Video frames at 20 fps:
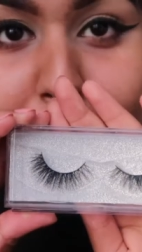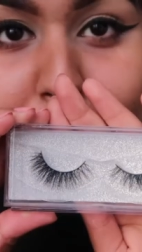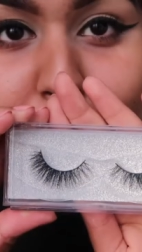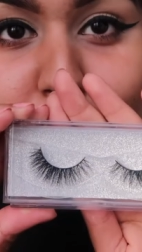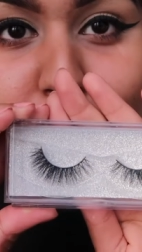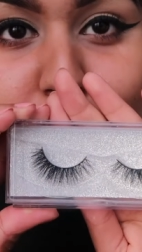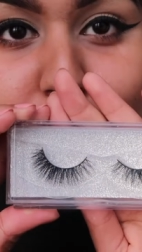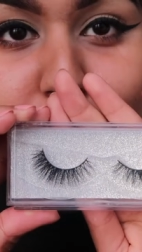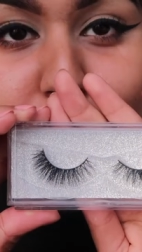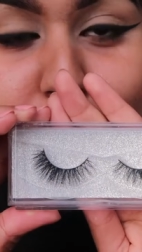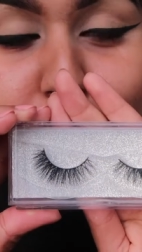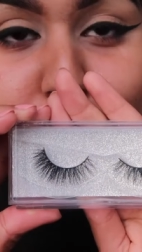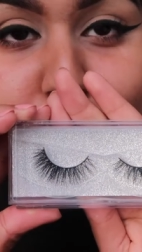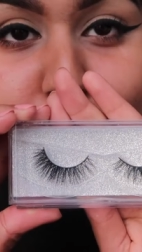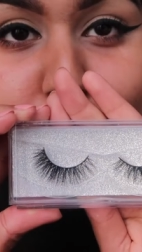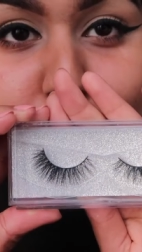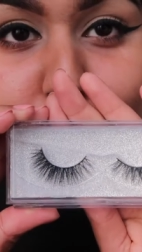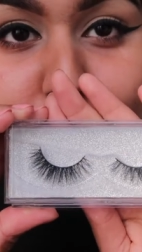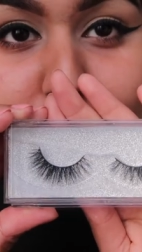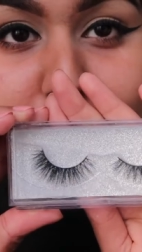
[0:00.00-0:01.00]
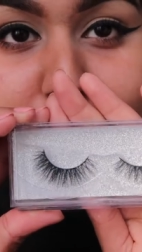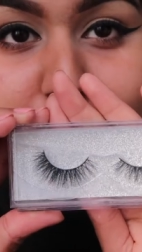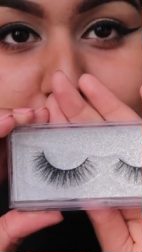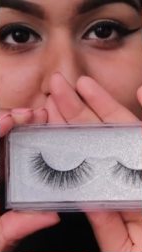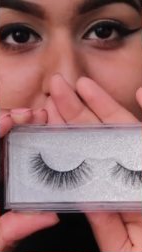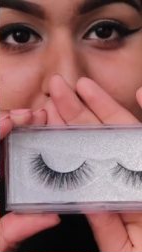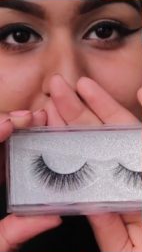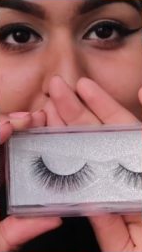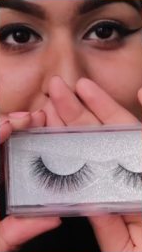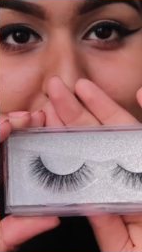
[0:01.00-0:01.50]
beautiful
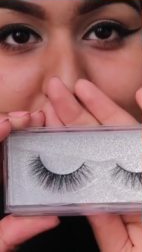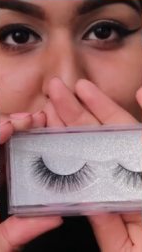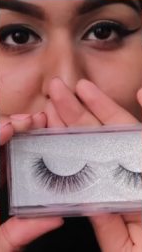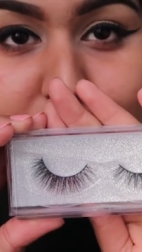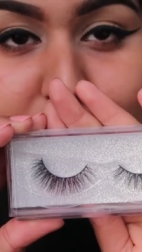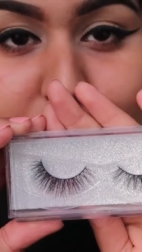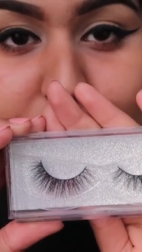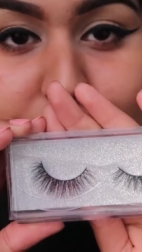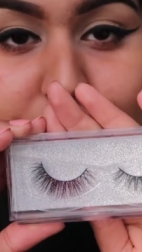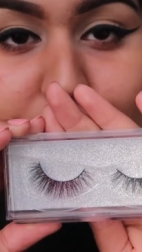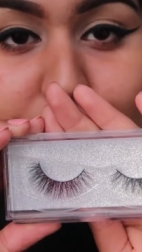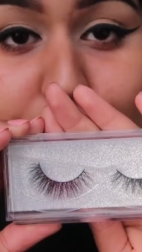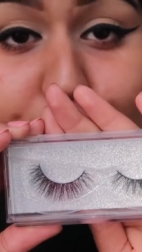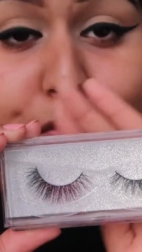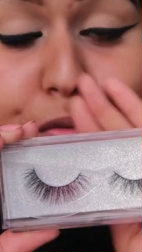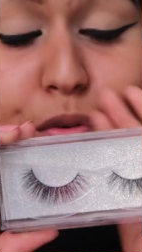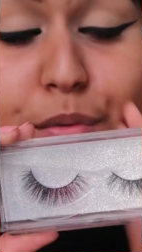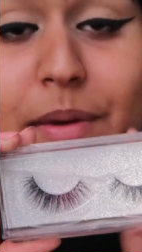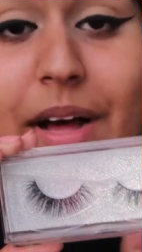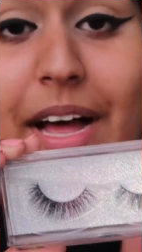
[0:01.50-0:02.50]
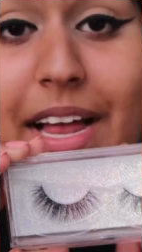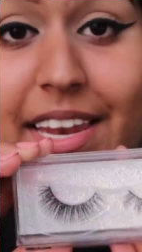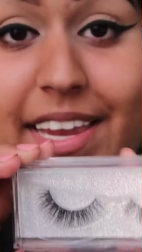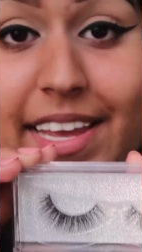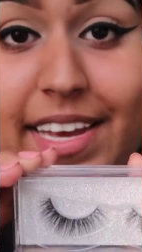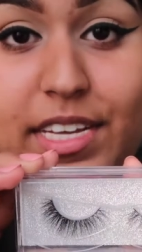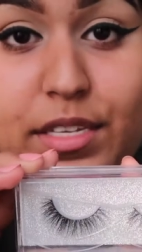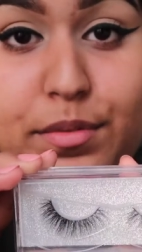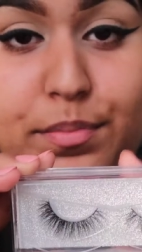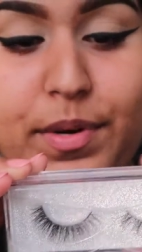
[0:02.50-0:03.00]
Foliumin lashes from
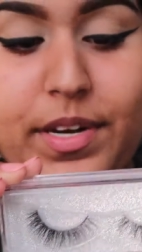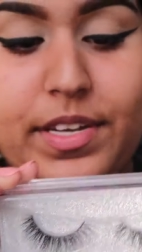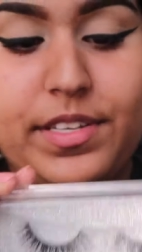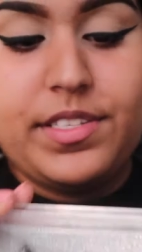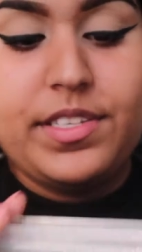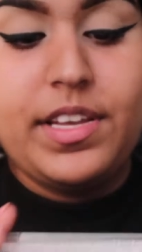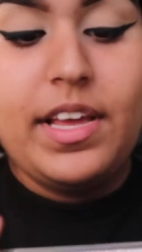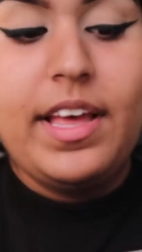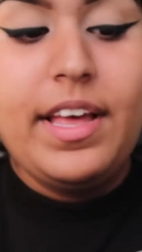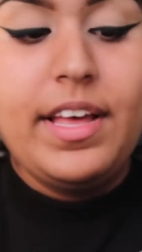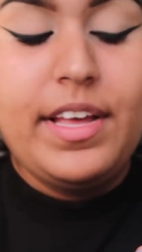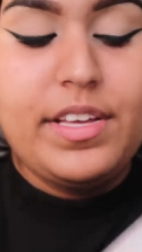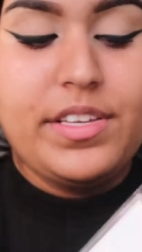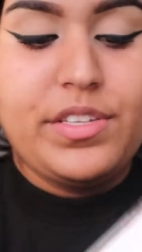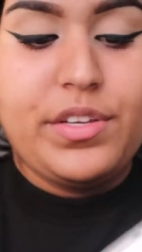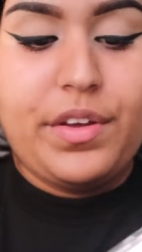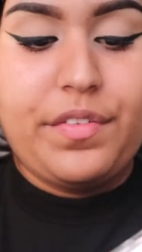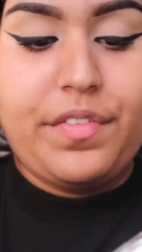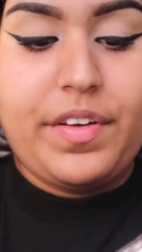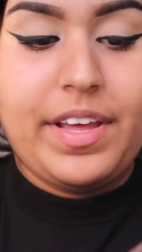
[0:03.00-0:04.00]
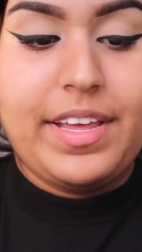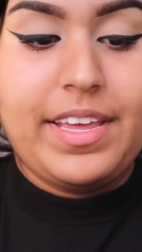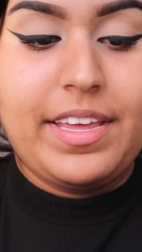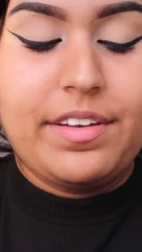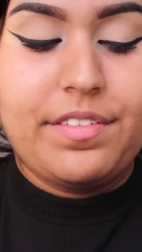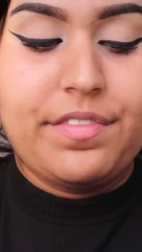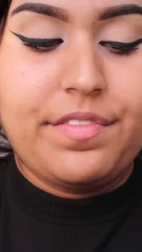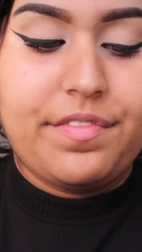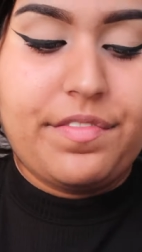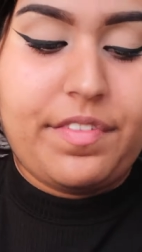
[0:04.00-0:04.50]
AliExpress. So if I
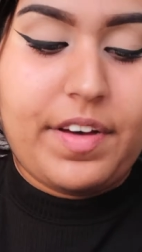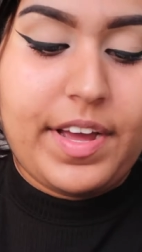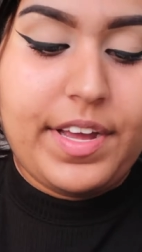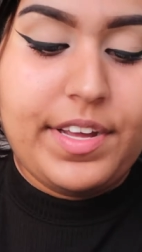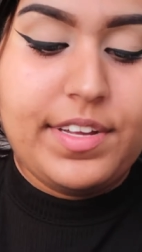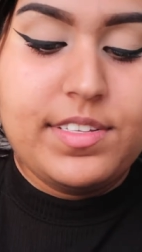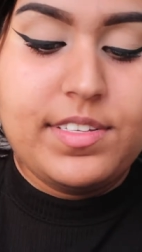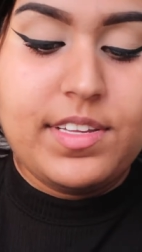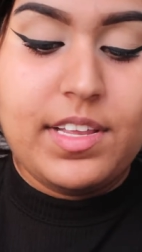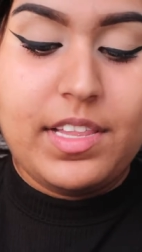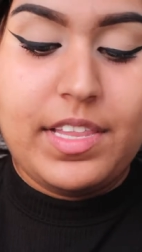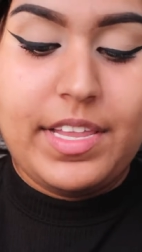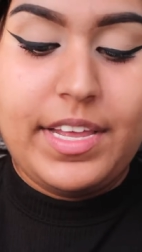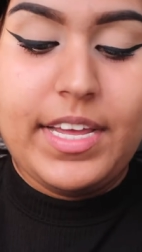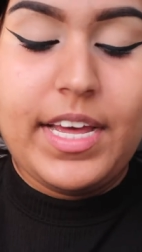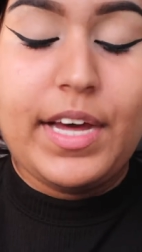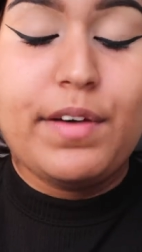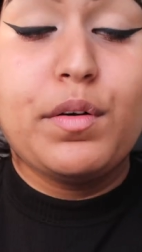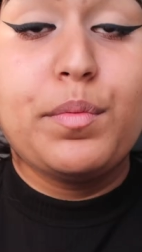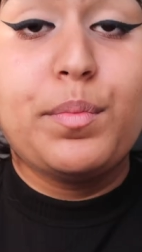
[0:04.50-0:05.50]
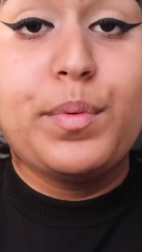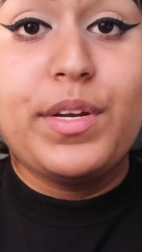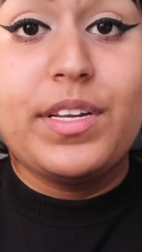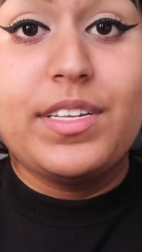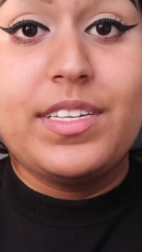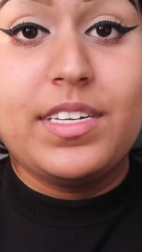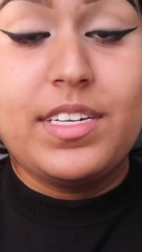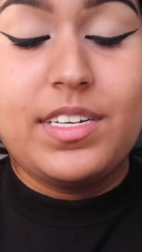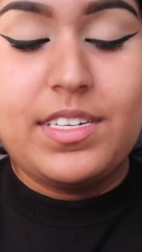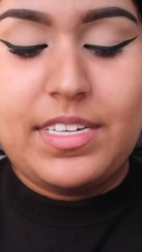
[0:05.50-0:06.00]
can find the link, I'll put
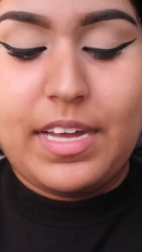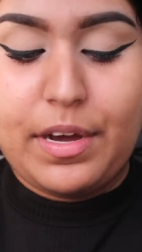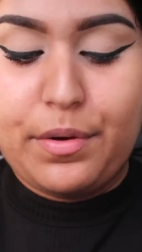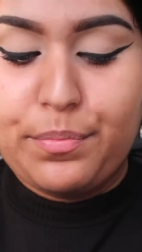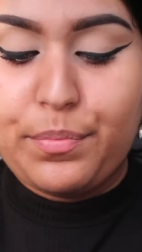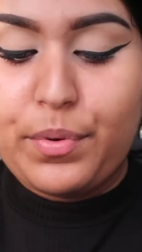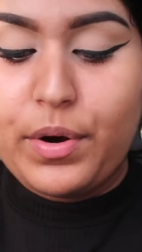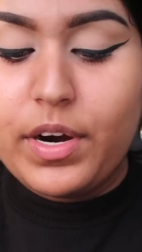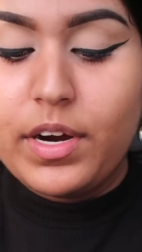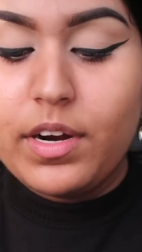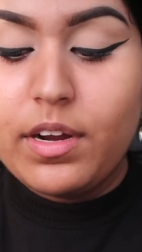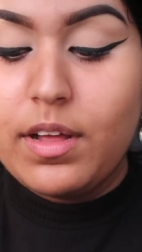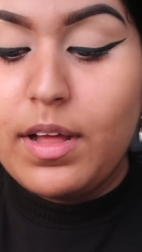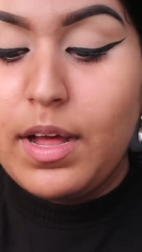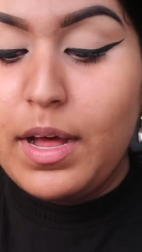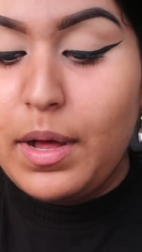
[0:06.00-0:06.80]
it in the down bar.